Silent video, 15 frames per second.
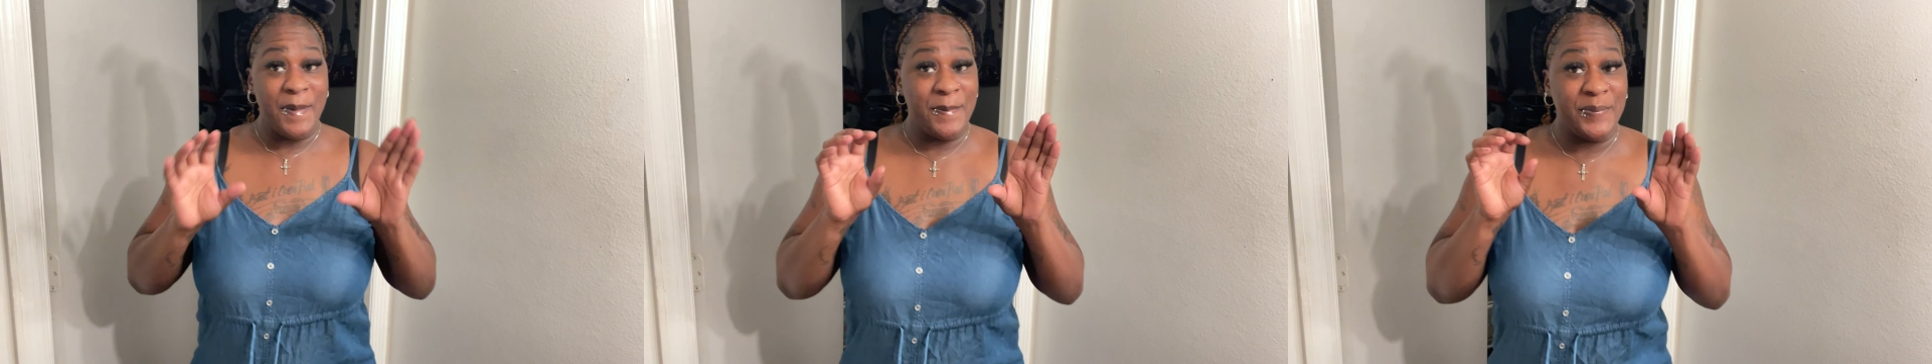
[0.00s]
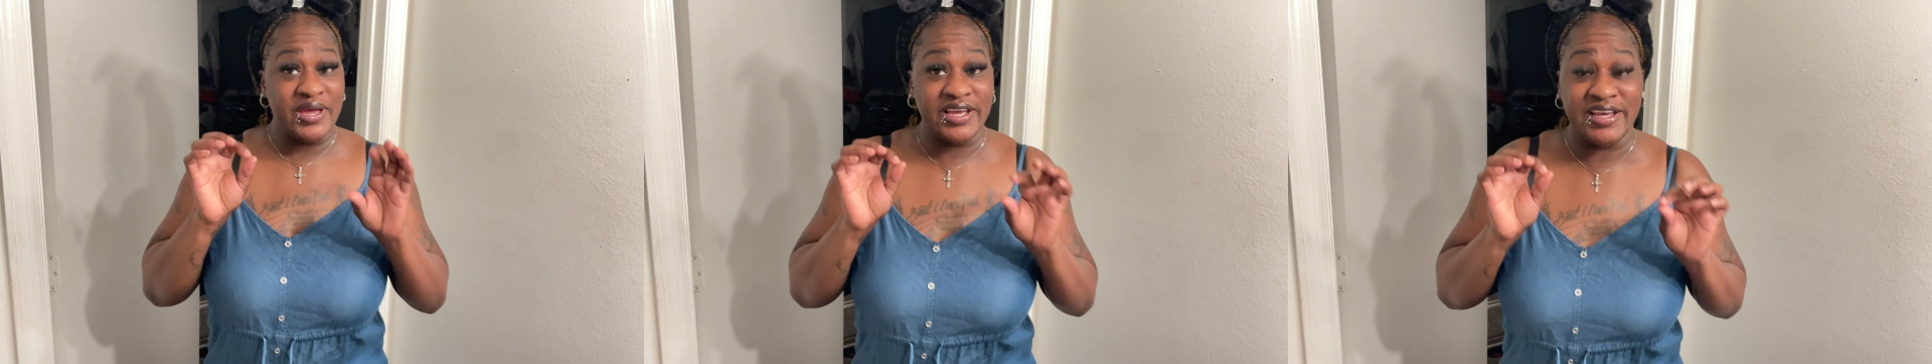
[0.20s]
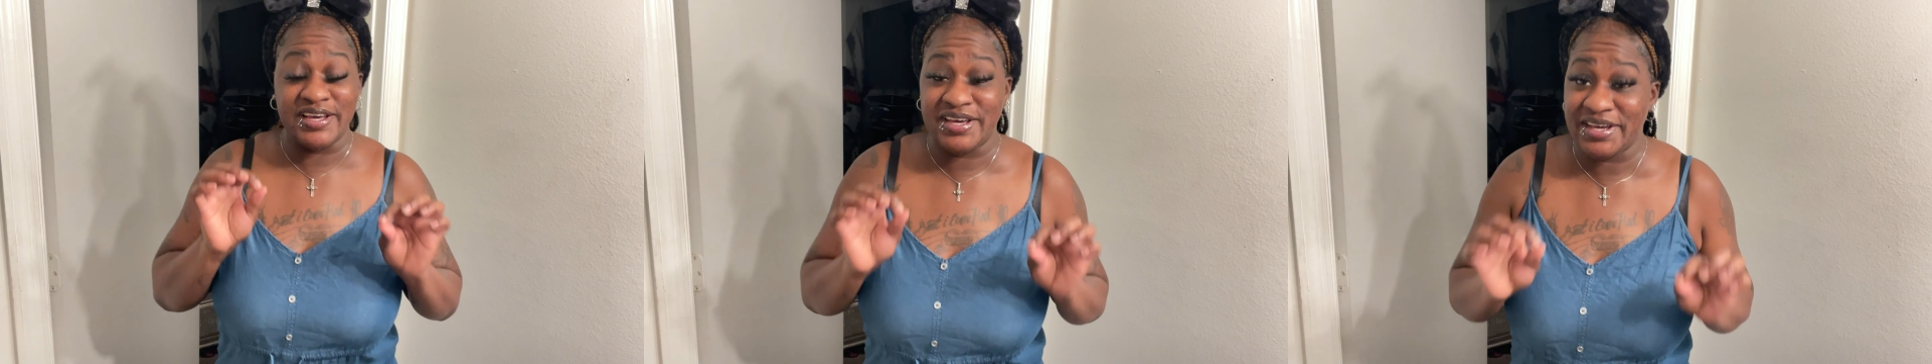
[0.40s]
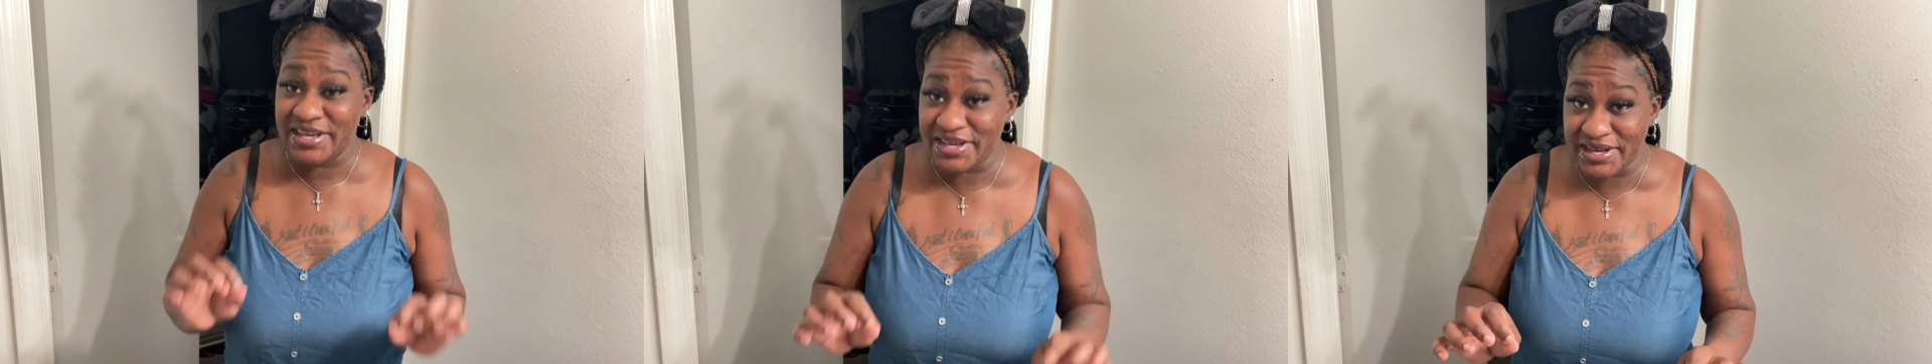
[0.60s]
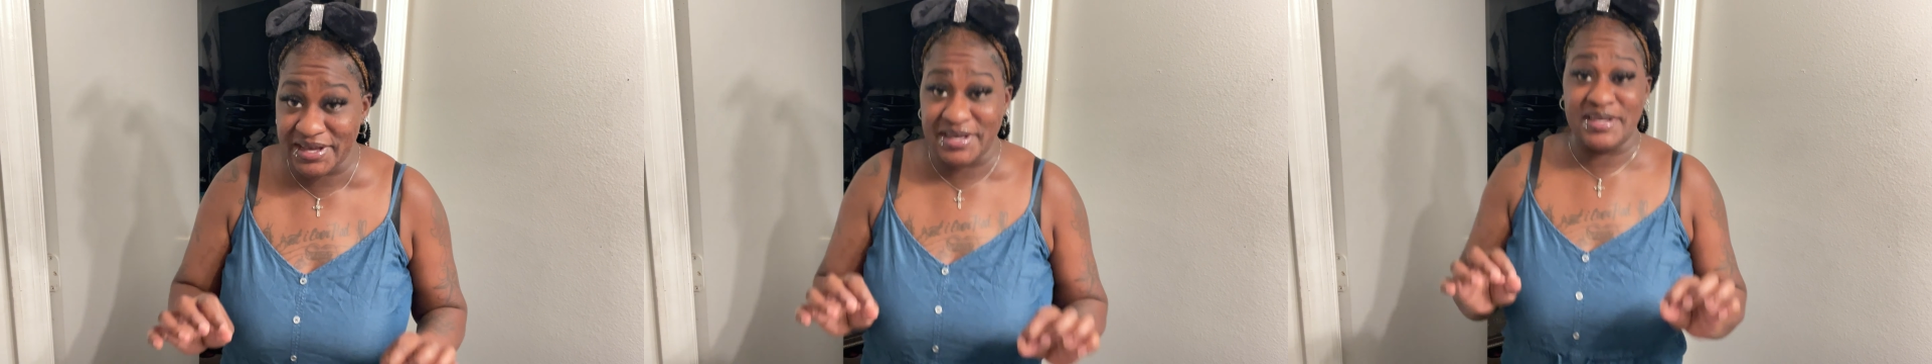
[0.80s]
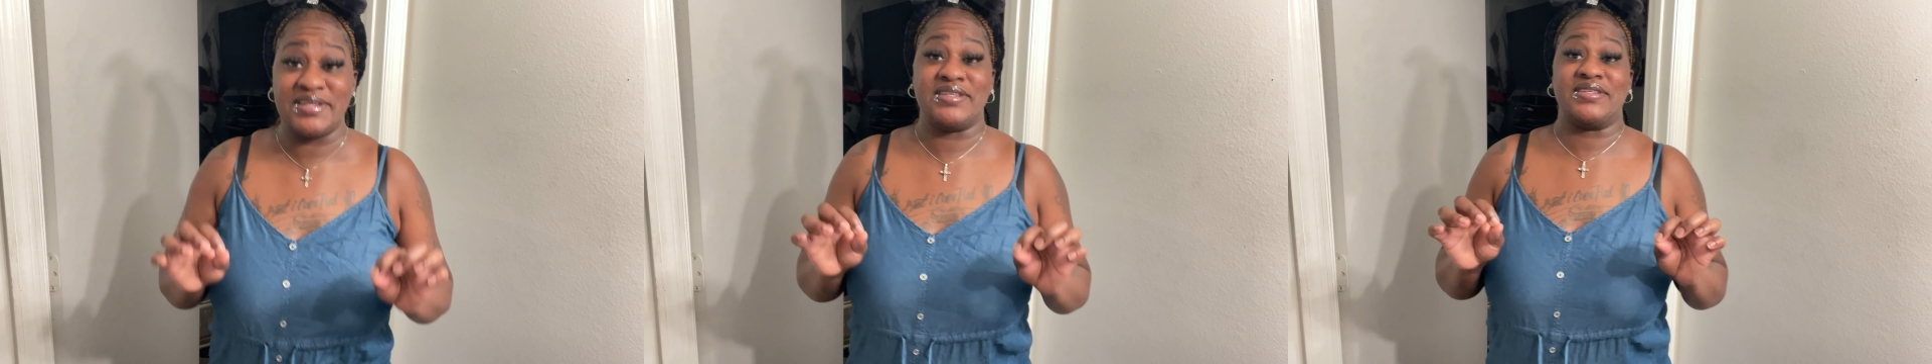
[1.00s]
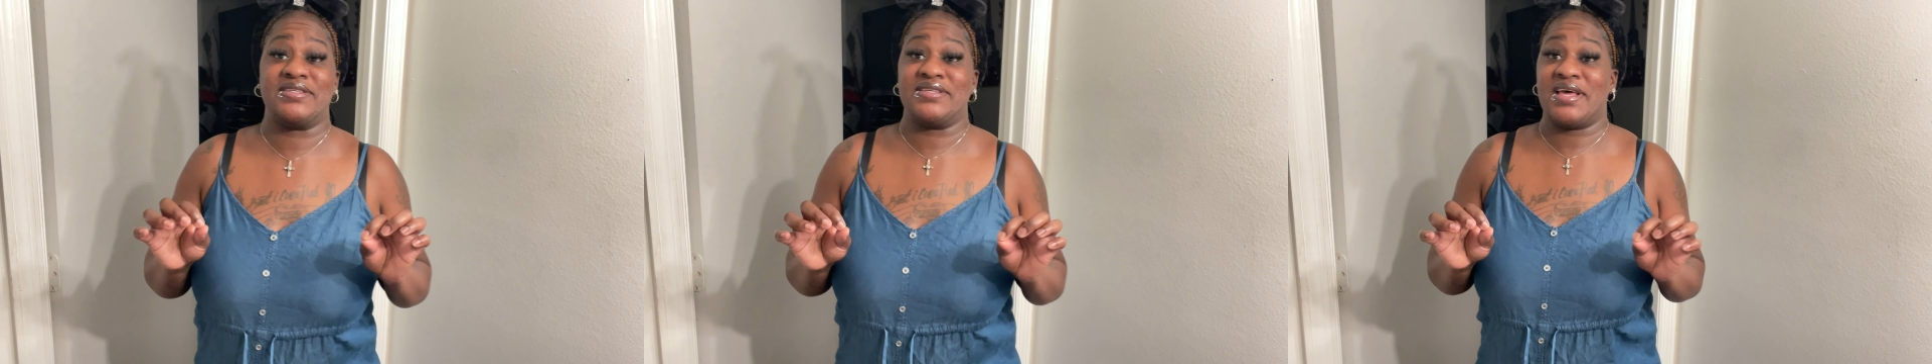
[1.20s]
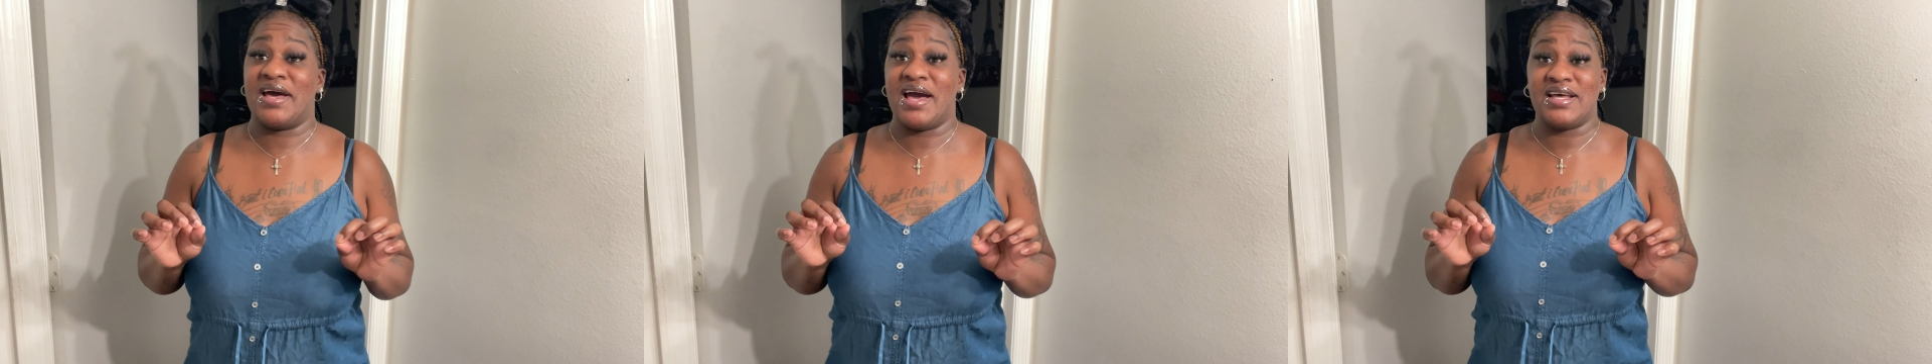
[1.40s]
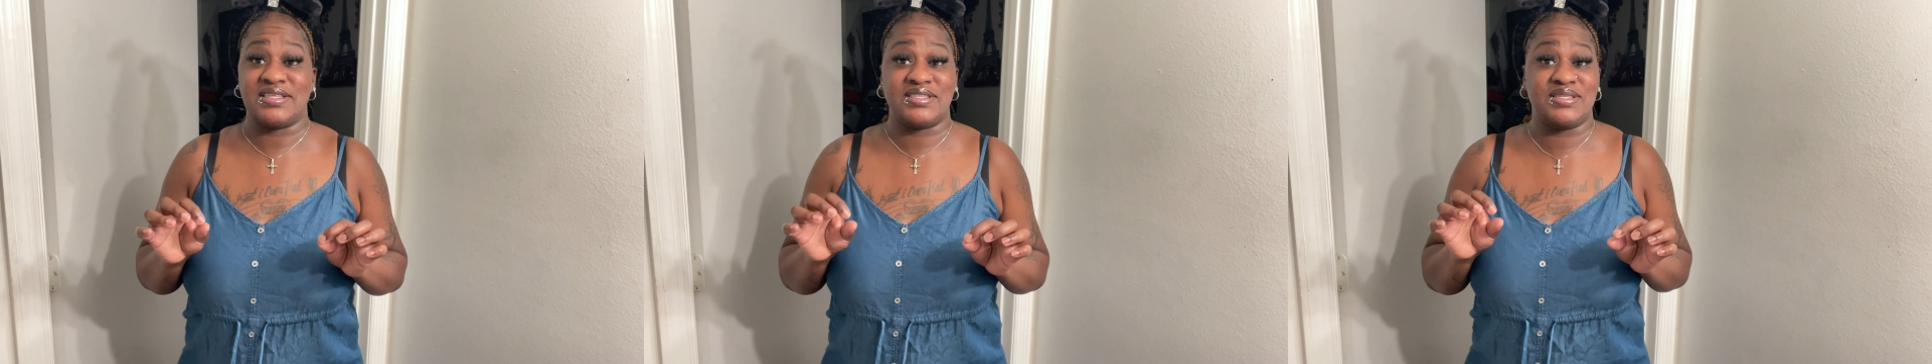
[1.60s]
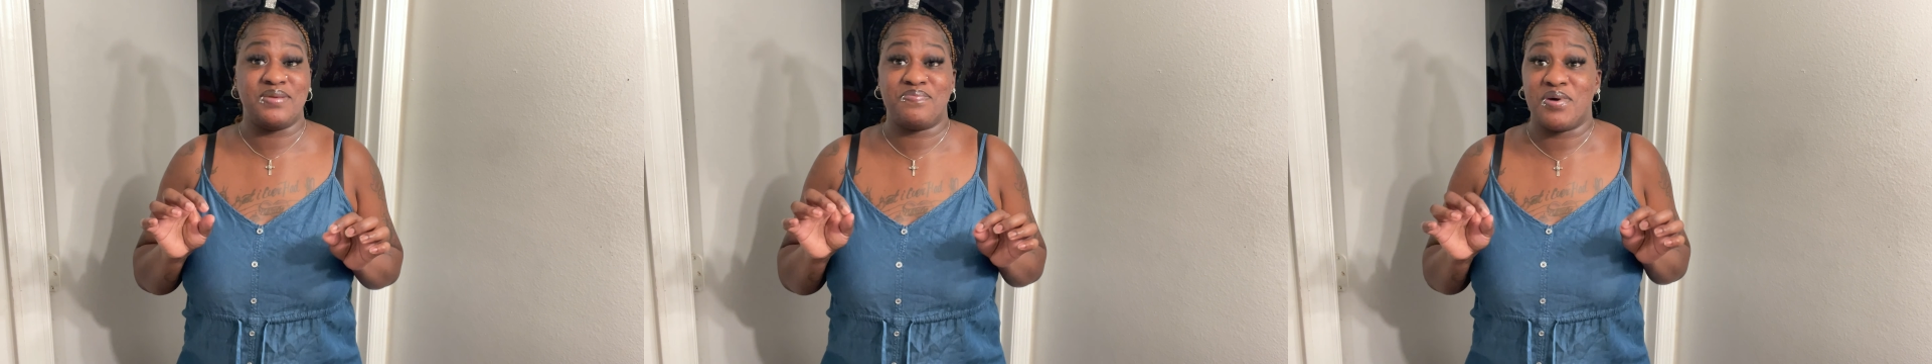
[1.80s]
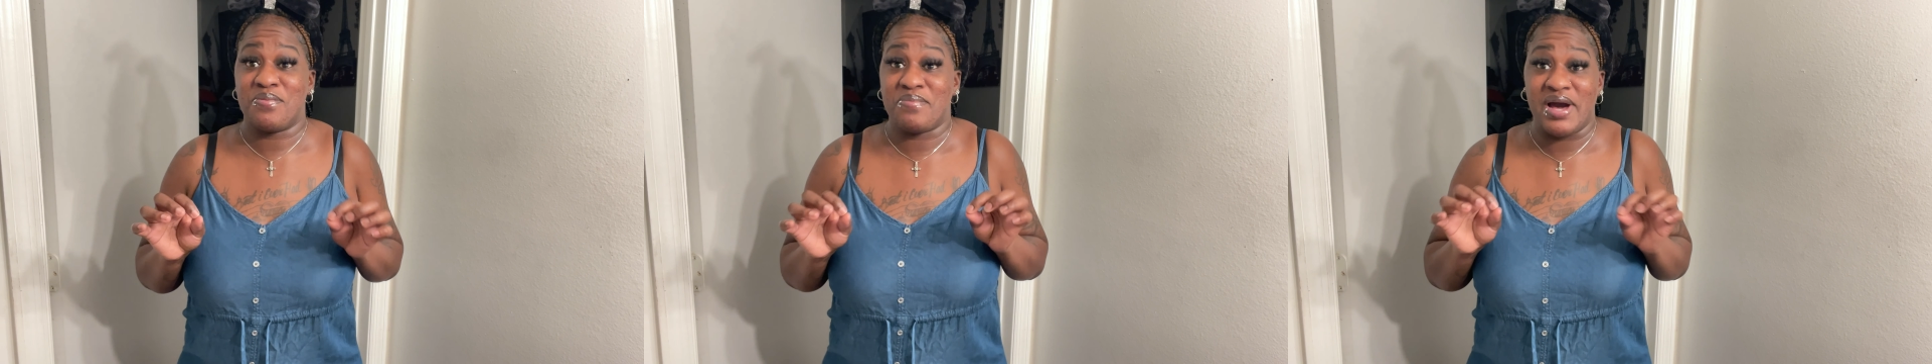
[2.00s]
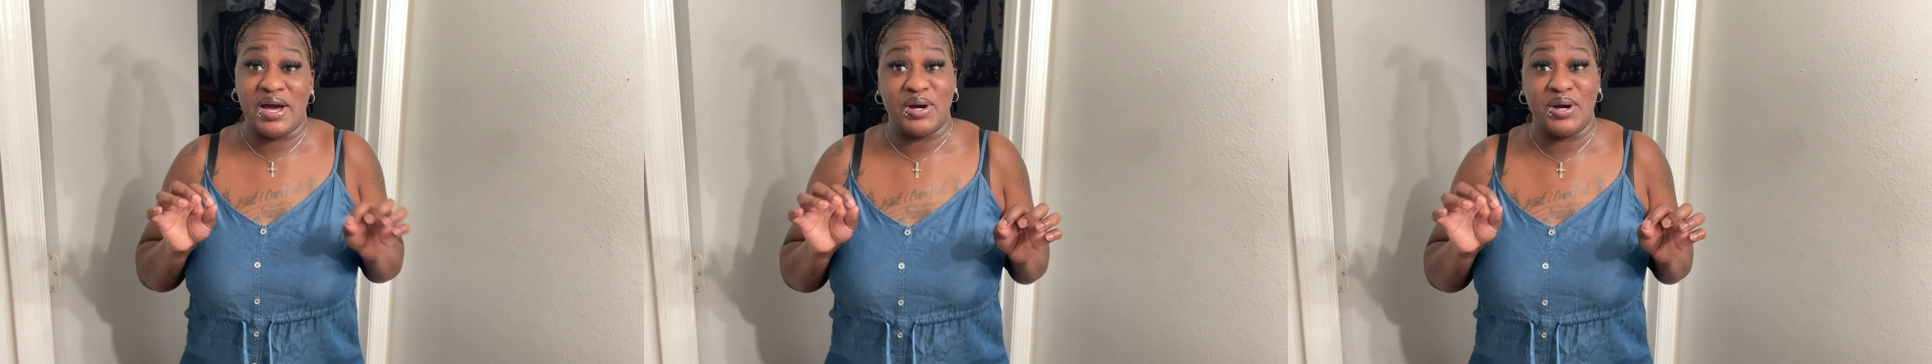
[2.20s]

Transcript: because I sip on my